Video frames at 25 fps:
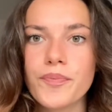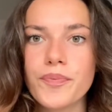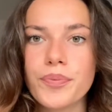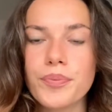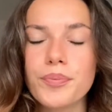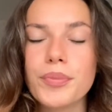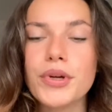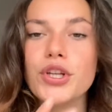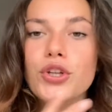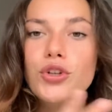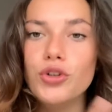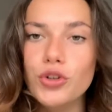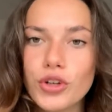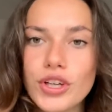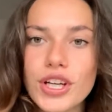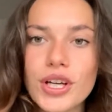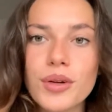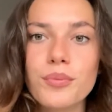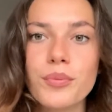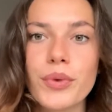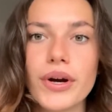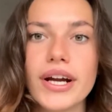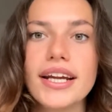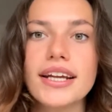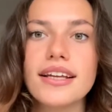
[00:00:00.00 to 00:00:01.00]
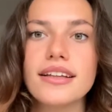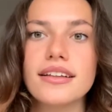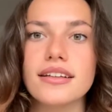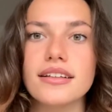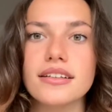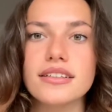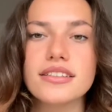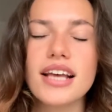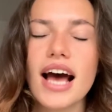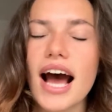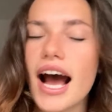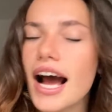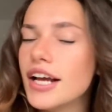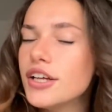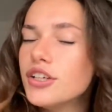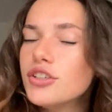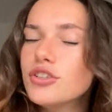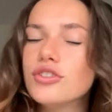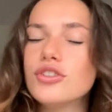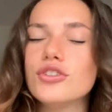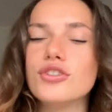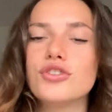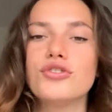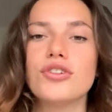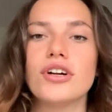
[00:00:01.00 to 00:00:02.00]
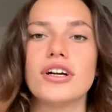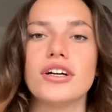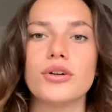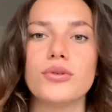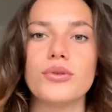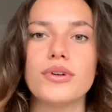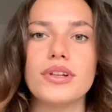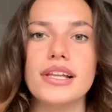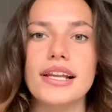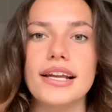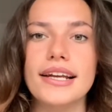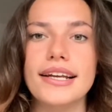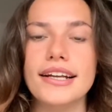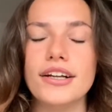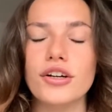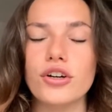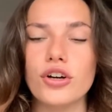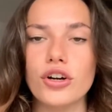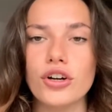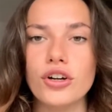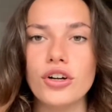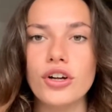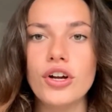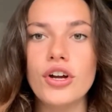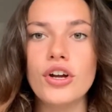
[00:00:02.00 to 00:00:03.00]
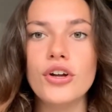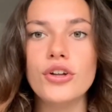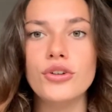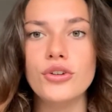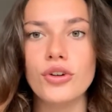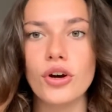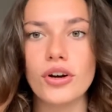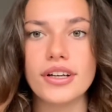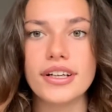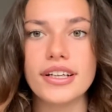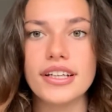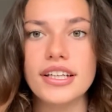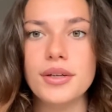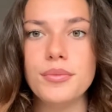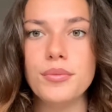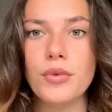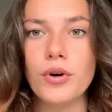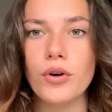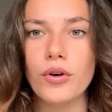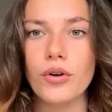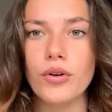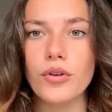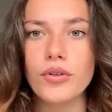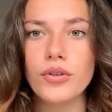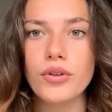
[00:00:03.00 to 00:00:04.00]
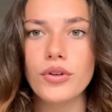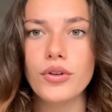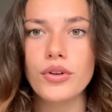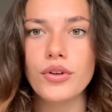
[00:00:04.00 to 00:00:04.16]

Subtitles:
But you can break this. I used to struggle with letting go, not anymore.